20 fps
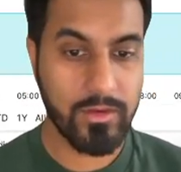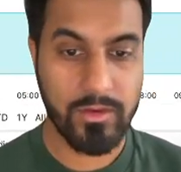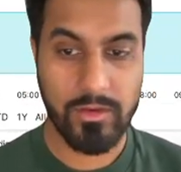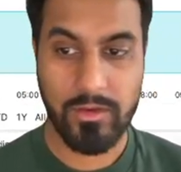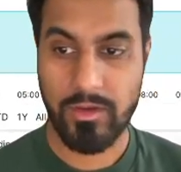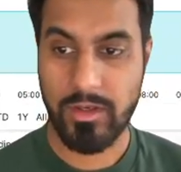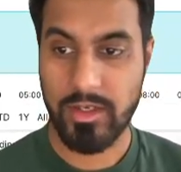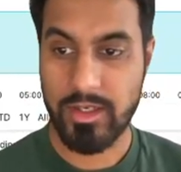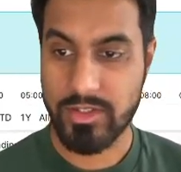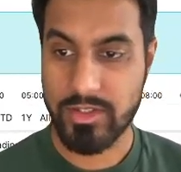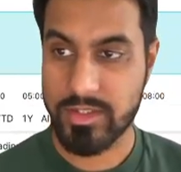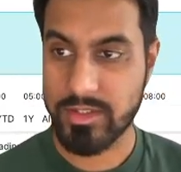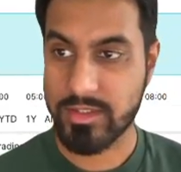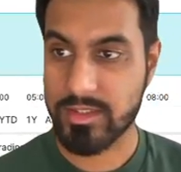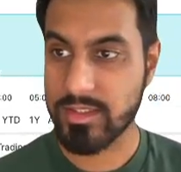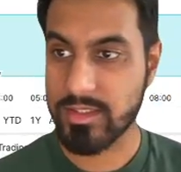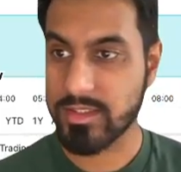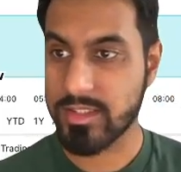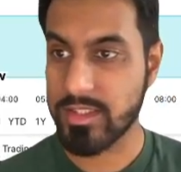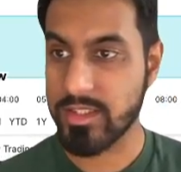let's just
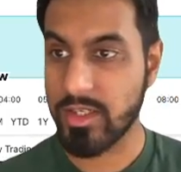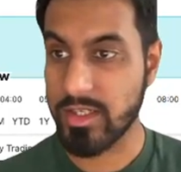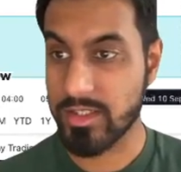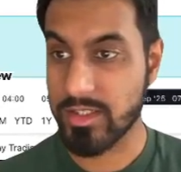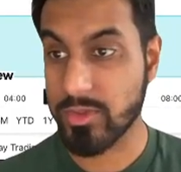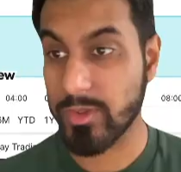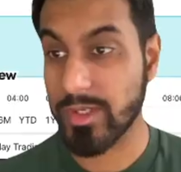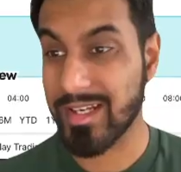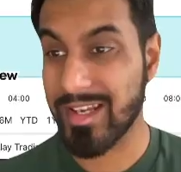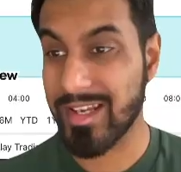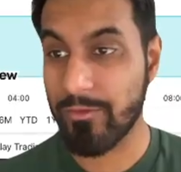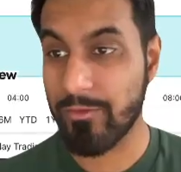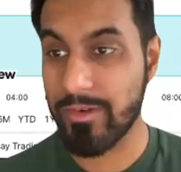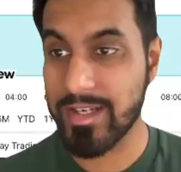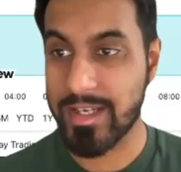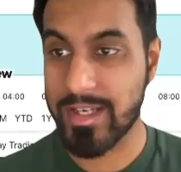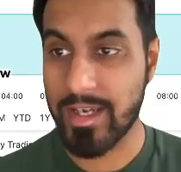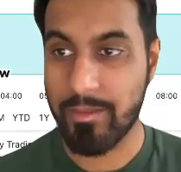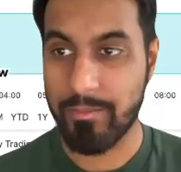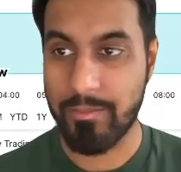continue. Let's quickly
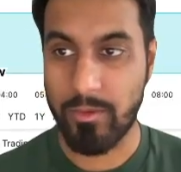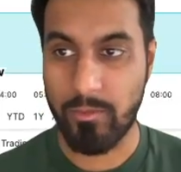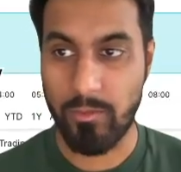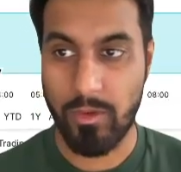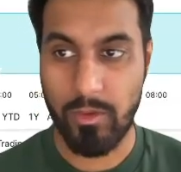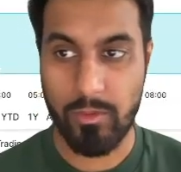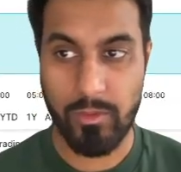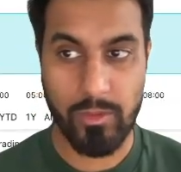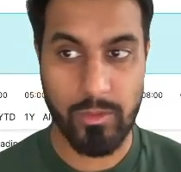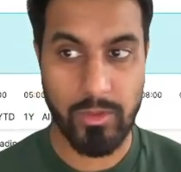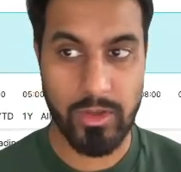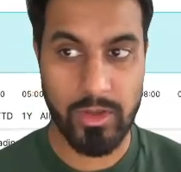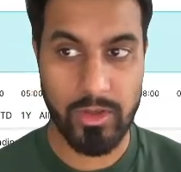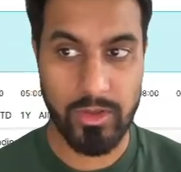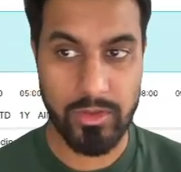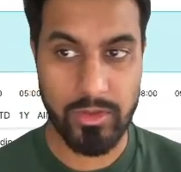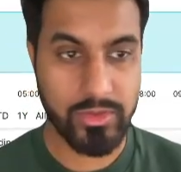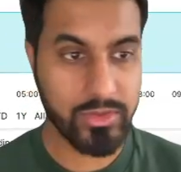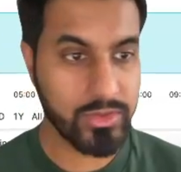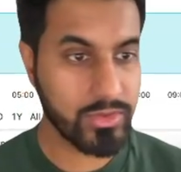recap on what we were
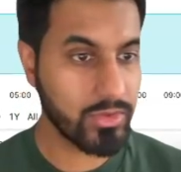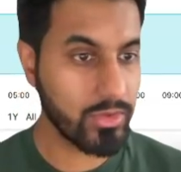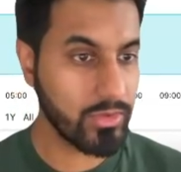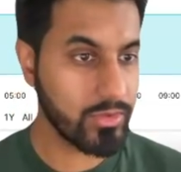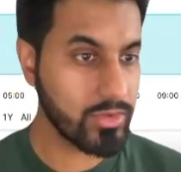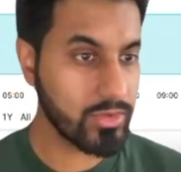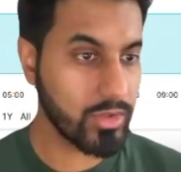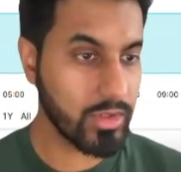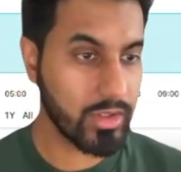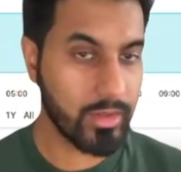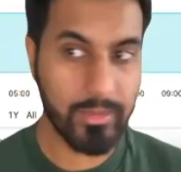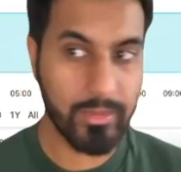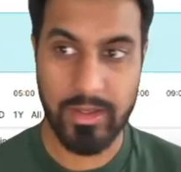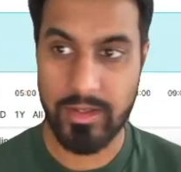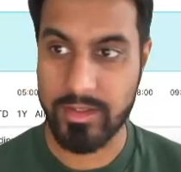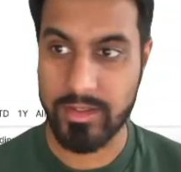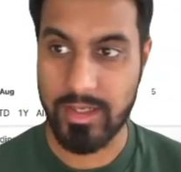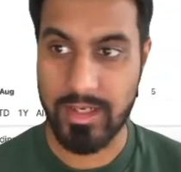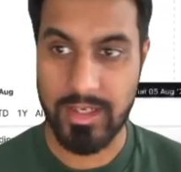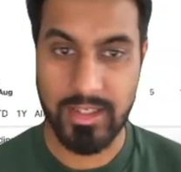sort of talking about in
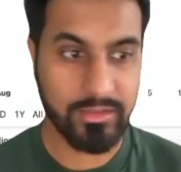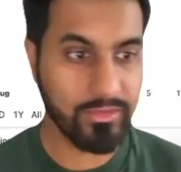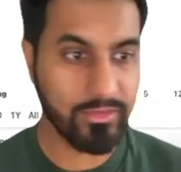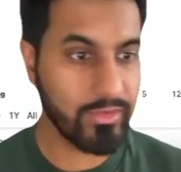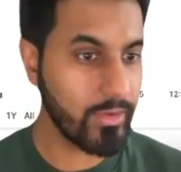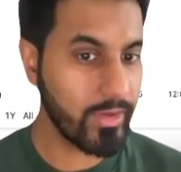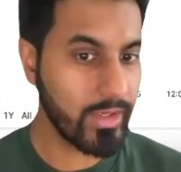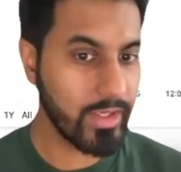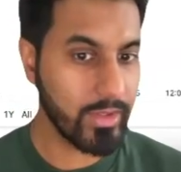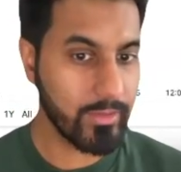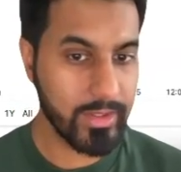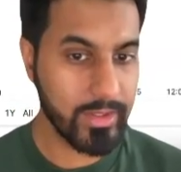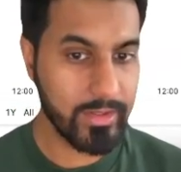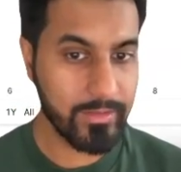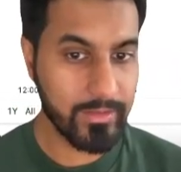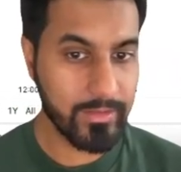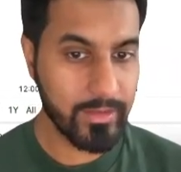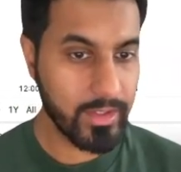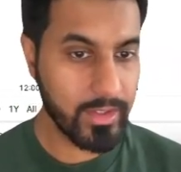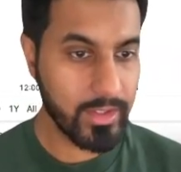the last video anyway.
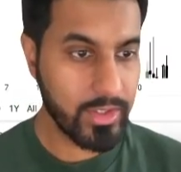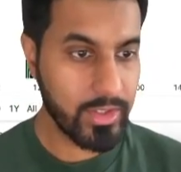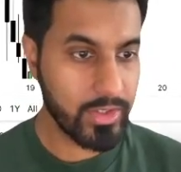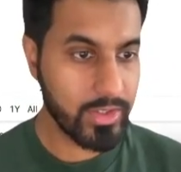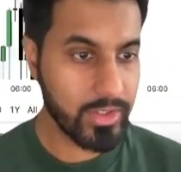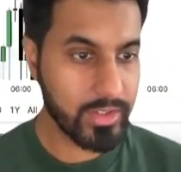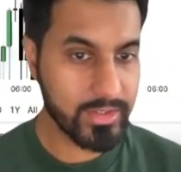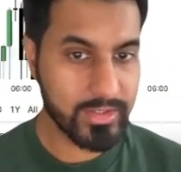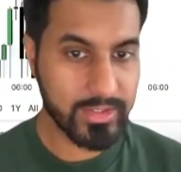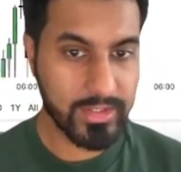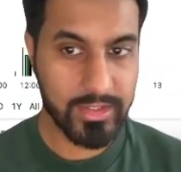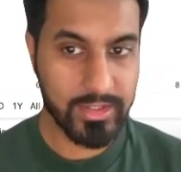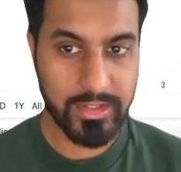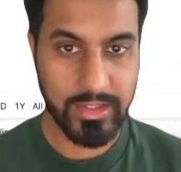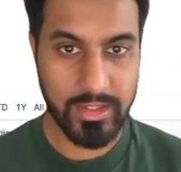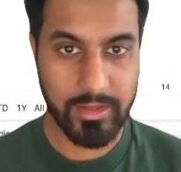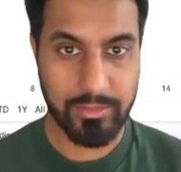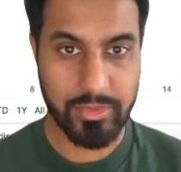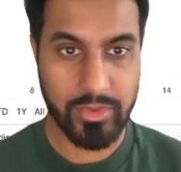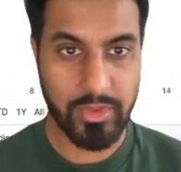You can see
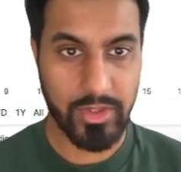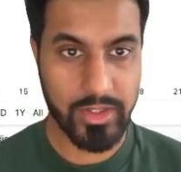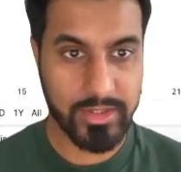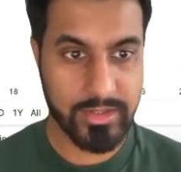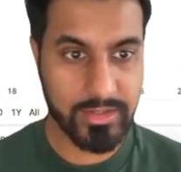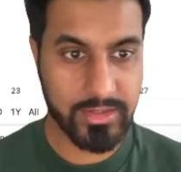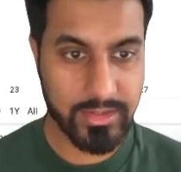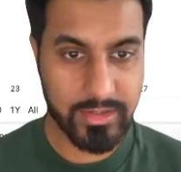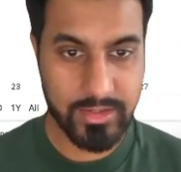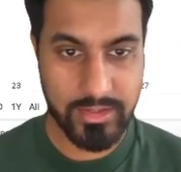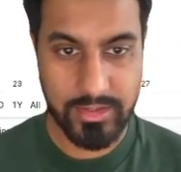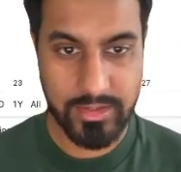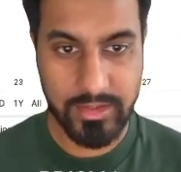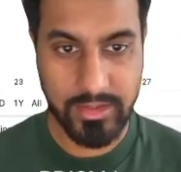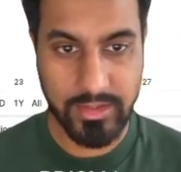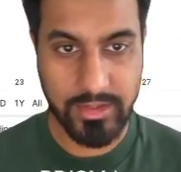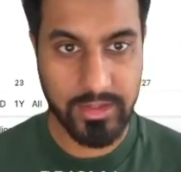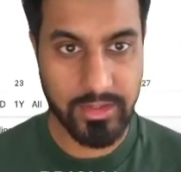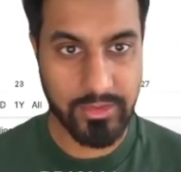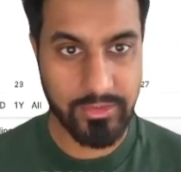that price,
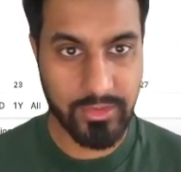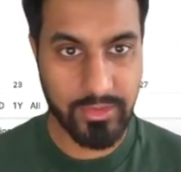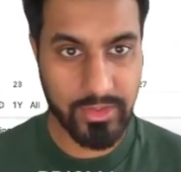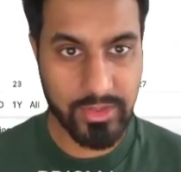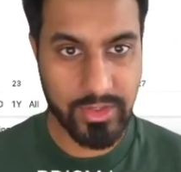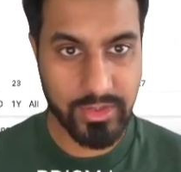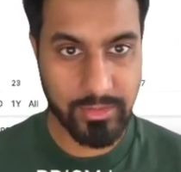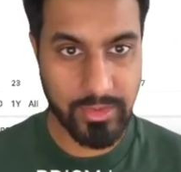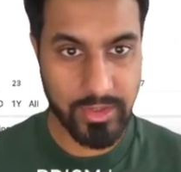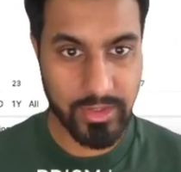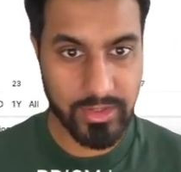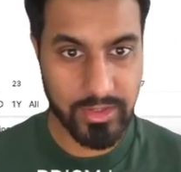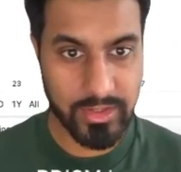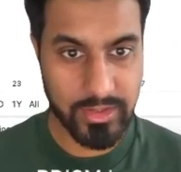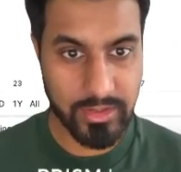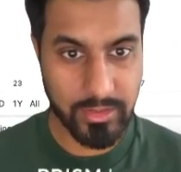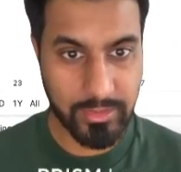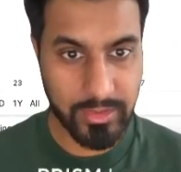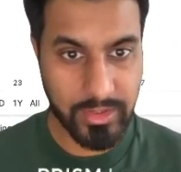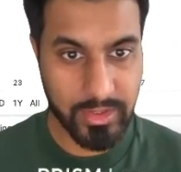if I just mark this
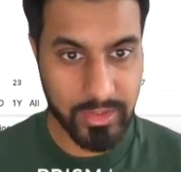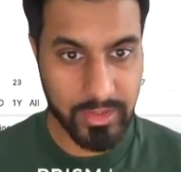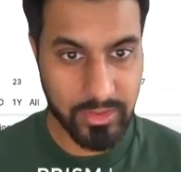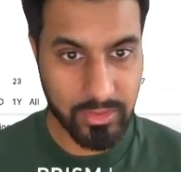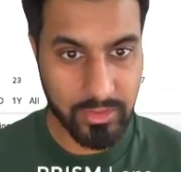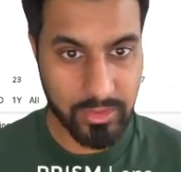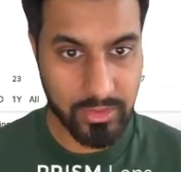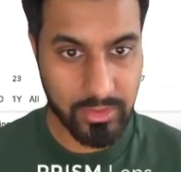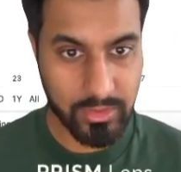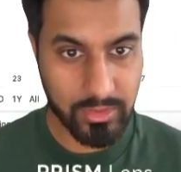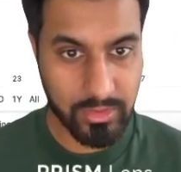up here as well.